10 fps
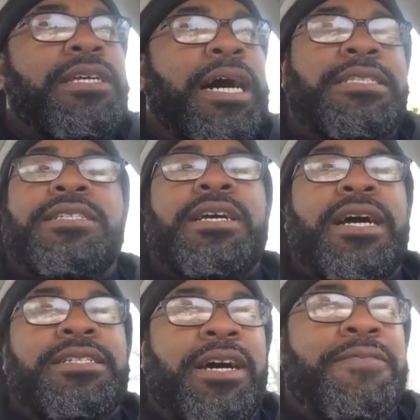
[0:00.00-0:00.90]
I just
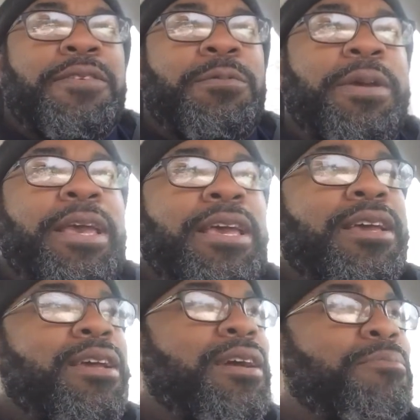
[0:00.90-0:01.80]
got done for the week.
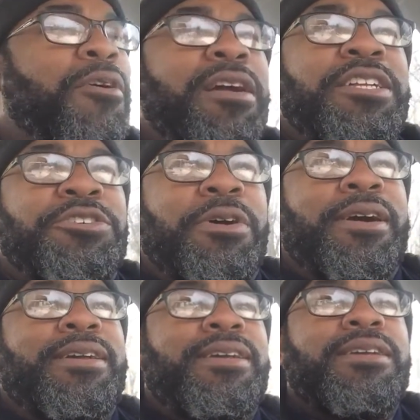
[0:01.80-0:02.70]
parked the
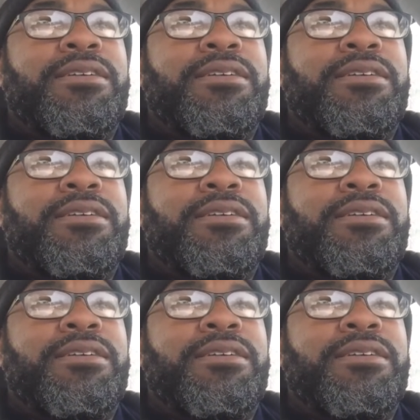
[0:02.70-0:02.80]
truck.